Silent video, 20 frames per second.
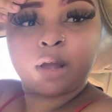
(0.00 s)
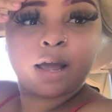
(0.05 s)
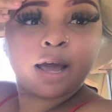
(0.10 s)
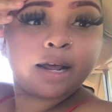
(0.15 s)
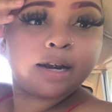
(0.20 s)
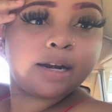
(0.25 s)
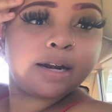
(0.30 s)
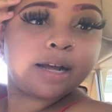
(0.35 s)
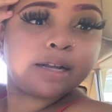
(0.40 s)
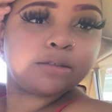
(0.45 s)
I
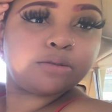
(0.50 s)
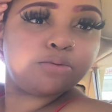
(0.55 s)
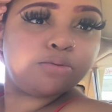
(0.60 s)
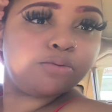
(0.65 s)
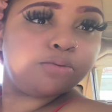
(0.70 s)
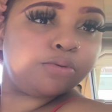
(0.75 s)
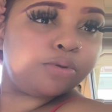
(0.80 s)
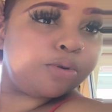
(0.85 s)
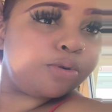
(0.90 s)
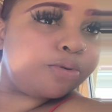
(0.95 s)
did not do
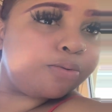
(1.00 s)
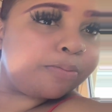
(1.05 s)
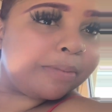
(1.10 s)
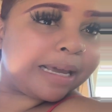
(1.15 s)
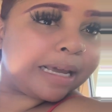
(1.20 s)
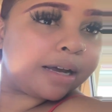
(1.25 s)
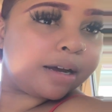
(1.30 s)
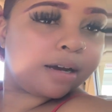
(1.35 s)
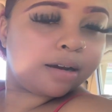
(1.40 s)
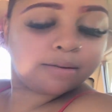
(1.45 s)
no
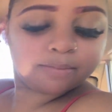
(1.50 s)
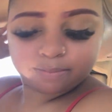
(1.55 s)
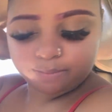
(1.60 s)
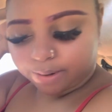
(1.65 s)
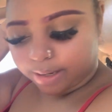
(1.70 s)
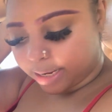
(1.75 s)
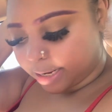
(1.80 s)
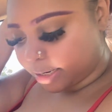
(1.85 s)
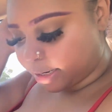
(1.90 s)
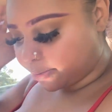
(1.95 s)
makeup.
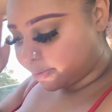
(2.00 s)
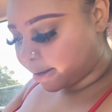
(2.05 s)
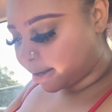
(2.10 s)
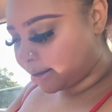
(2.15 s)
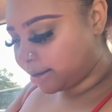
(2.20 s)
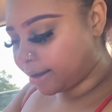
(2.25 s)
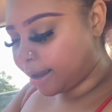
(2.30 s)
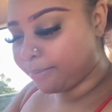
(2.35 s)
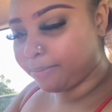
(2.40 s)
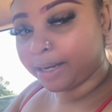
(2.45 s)
But
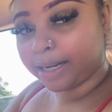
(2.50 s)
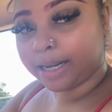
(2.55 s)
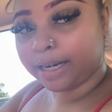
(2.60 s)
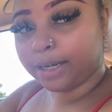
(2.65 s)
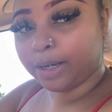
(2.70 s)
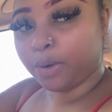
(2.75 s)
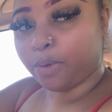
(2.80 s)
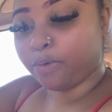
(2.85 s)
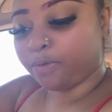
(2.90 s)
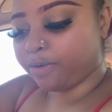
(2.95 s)
anyway, I'm looking a
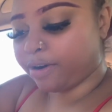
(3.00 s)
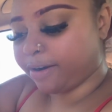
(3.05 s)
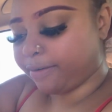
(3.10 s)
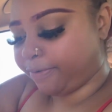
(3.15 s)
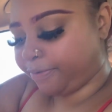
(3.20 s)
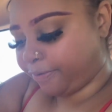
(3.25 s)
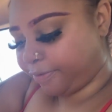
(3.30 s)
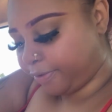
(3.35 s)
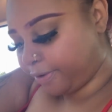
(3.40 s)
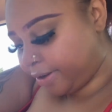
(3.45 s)
little
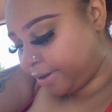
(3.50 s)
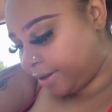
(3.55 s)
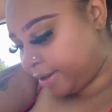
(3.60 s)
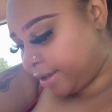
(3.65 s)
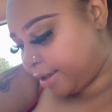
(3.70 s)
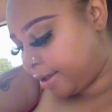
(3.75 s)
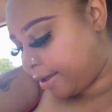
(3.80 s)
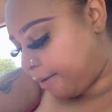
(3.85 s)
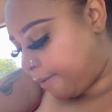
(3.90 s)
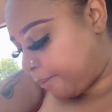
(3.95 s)

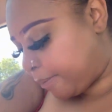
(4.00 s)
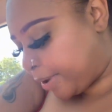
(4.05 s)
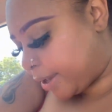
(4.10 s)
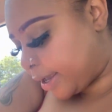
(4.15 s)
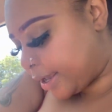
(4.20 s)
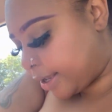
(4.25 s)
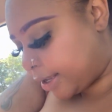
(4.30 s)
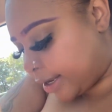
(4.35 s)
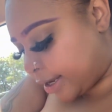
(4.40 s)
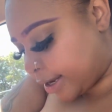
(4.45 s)
rough.
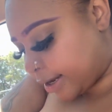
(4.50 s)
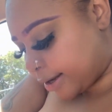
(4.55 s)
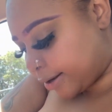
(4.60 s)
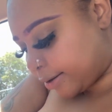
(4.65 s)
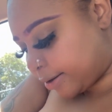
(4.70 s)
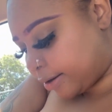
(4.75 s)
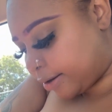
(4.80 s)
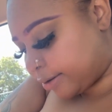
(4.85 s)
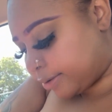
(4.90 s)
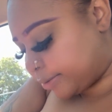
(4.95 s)
But
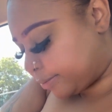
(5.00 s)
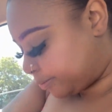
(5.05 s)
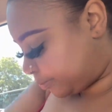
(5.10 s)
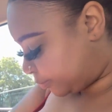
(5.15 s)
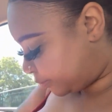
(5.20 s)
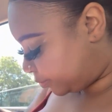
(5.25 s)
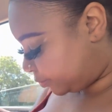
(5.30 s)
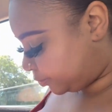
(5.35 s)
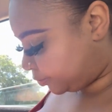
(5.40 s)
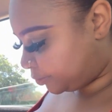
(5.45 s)
yeah,
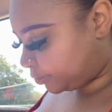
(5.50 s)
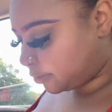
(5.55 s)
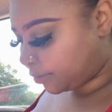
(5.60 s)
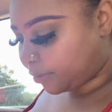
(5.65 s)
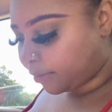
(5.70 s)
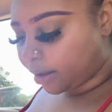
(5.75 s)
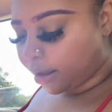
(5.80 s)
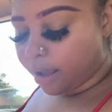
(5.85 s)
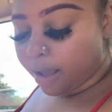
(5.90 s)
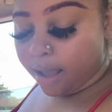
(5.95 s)
um...
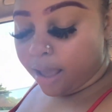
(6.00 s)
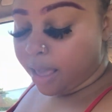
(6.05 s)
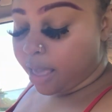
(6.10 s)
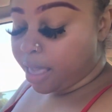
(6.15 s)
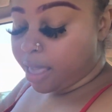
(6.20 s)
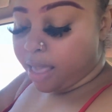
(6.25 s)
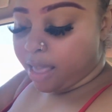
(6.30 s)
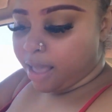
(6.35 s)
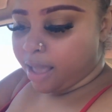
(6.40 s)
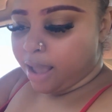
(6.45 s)

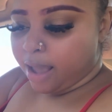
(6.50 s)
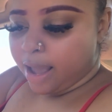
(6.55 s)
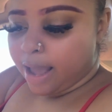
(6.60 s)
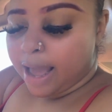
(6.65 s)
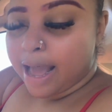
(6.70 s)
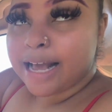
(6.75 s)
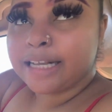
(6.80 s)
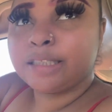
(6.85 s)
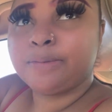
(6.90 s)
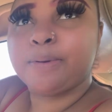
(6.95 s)

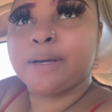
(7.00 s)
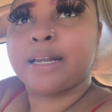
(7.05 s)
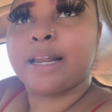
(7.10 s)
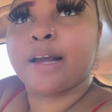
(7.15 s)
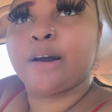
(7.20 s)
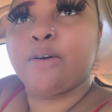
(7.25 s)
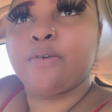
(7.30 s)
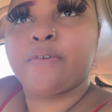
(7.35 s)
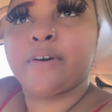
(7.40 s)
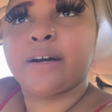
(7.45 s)
I spent
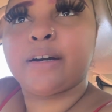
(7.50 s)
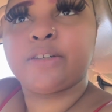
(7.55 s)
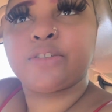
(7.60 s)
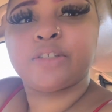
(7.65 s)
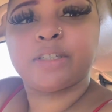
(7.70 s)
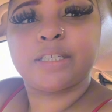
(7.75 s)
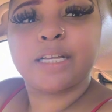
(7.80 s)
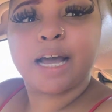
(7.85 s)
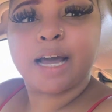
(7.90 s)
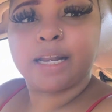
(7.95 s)
like over a
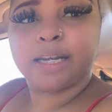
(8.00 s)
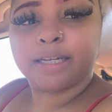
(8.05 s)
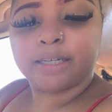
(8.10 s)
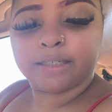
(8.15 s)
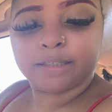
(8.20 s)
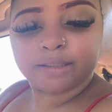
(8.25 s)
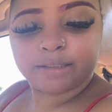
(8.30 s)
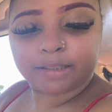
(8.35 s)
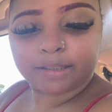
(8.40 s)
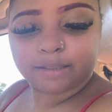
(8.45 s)
hundred
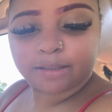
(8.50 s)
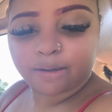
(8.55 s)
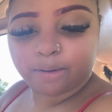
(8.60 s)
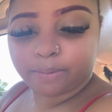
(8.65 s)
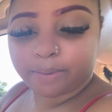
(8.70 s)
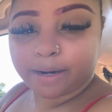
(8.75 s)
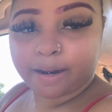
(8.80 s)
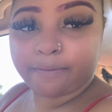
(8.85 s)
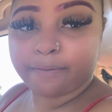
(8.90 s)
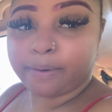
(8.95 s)
dollars or
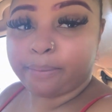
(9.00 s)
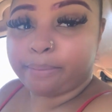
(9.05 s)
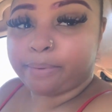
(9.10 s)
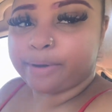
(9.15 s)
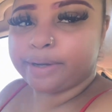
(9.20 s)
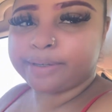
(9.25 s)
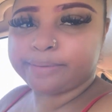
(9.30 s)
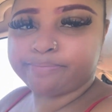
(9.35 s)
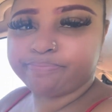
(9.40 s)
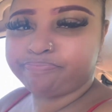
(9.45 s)
whatever,
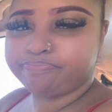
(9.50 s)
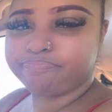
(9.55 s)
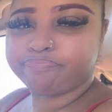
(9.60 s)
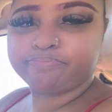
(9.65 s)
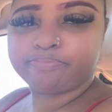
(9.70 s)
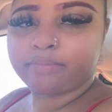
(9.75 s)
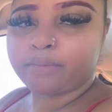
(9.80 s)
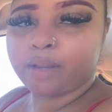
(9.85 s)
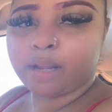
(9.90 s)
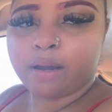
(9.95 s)
but
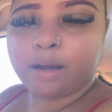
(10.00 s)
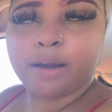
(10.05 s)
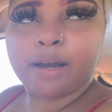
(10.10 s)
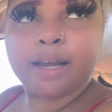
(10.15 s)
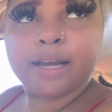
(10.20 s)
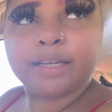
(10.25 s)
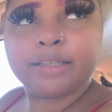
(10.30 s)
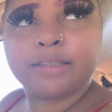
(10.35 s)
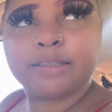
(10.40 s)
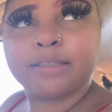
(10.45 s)

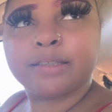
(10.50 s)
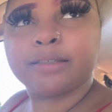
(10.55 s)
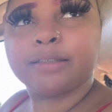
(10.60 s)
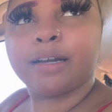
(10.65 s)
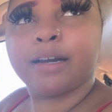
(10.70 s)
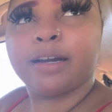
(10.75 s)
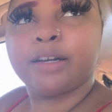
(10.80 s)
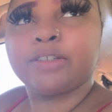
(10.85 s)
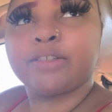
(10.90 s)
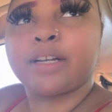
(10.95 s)
it's
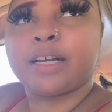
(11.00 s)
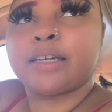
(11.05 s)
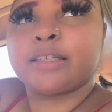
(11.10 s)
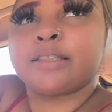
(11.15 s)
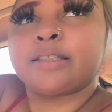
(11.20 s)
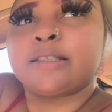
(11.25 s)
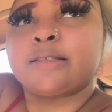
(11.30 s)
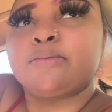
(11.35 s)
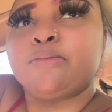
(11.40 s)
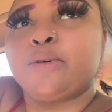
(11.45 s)
a hundred
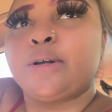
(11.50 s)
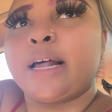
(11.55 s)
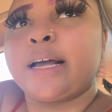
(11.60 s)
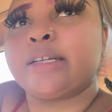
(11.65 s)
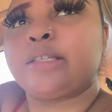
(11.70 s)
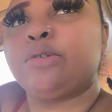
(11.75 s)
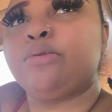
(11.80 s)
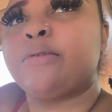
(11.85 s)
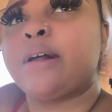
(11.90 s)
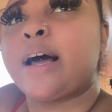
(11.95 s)
dollars is more like
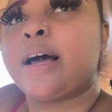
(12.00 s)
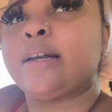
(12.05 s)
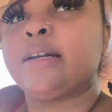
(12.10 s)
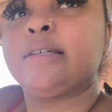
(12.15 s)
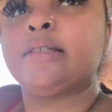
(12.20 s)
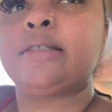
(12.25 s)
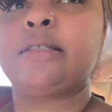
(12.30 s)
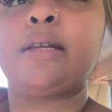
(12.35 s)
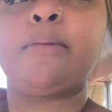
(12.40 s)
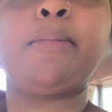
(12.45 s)
two
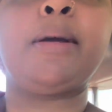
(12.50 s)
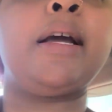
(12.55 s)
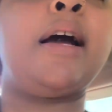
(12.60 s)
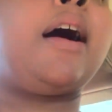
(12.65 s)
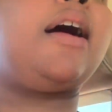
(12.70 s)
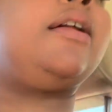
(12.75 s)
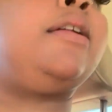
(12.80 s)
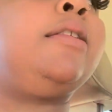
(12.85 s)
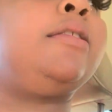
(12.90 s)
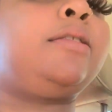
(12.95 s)
dollars to be
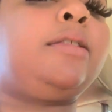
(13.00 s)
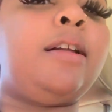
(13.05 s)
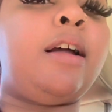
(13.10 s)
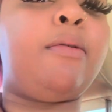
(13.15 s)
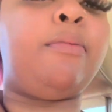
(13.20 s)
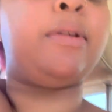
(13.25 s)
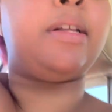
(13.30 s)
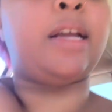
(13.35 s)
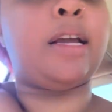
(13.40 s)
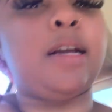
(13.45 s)
honest
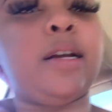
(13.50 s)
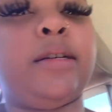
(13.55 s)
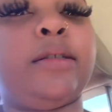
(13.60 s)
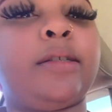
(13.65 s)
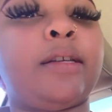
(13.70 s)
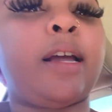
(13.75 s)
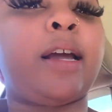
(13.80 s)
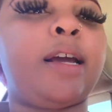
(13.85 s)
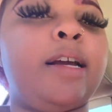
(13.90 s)
nowadays like